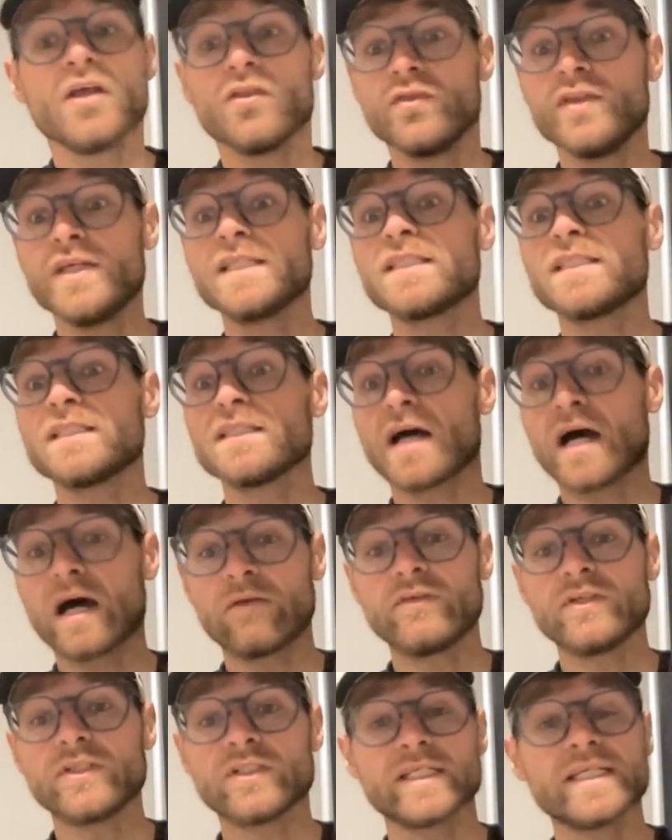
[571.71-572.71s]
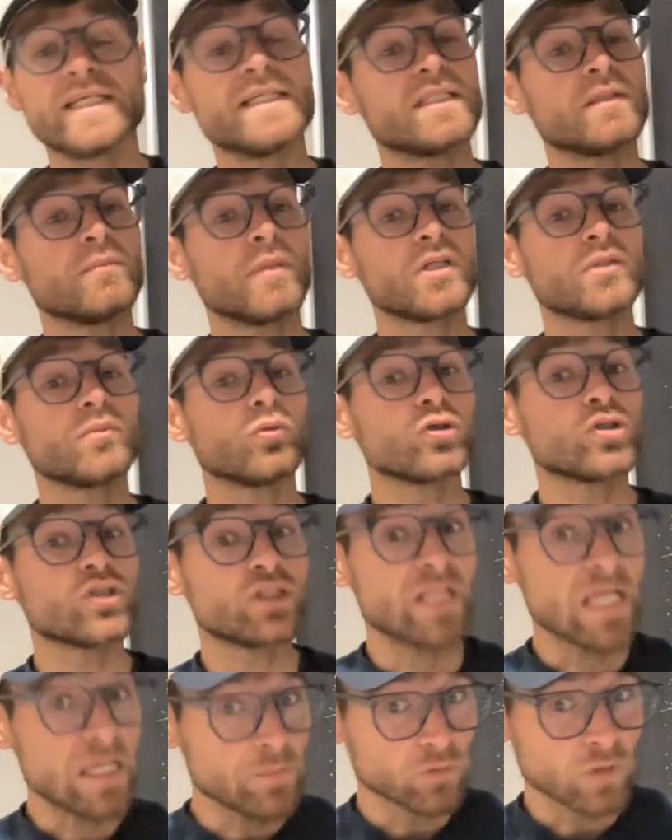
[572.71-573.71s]
This is obviously is a much more
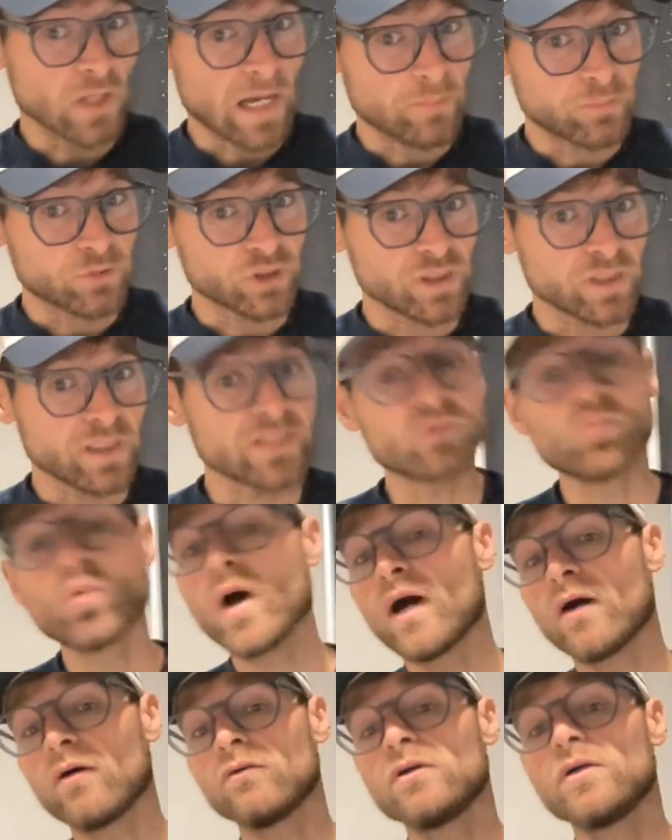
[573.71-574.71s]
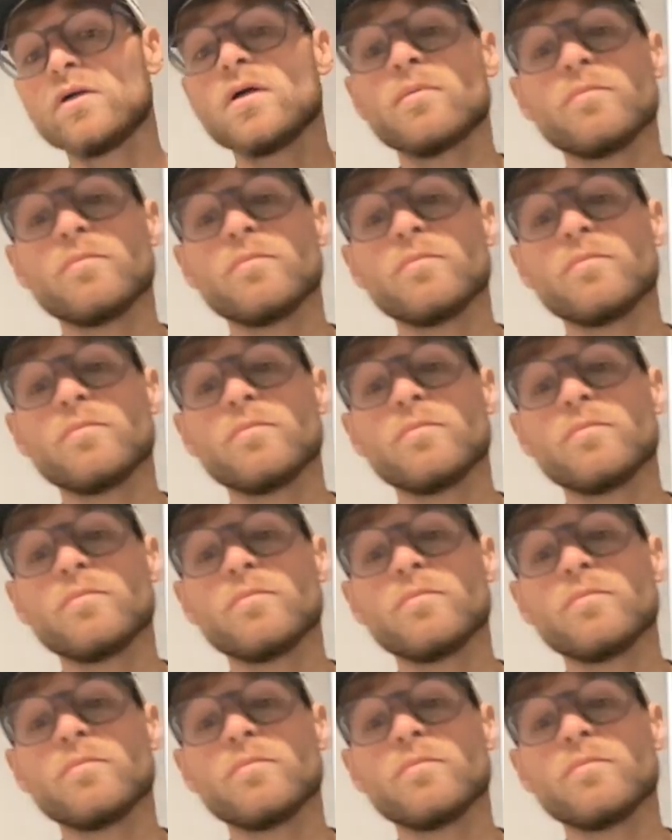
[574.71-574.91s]
stable option as well